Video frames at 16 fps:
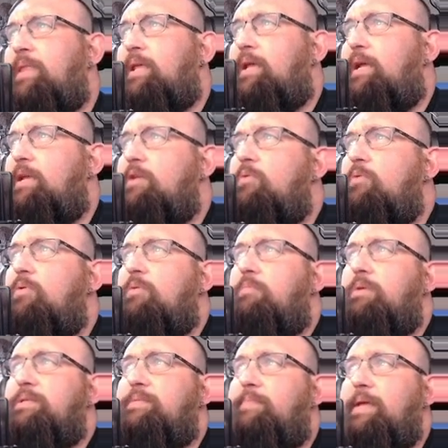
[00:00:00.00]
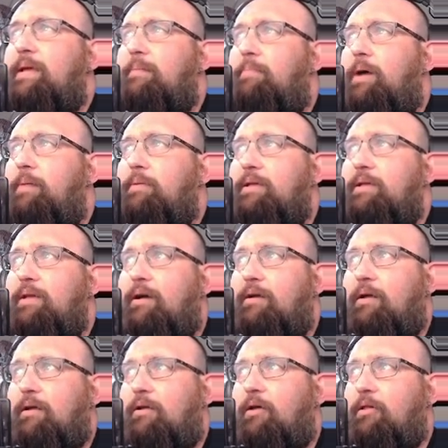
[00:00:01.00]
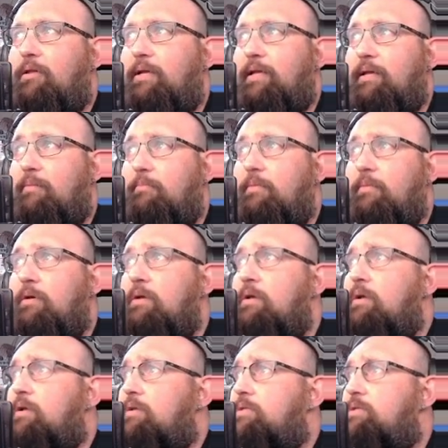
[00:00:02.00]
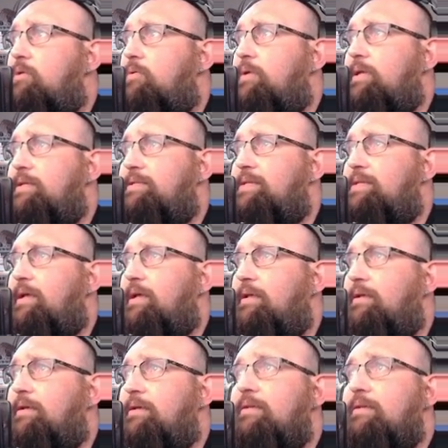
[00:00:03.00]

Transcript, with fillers: he knew it must be a Baba Yaga calling him, so he said,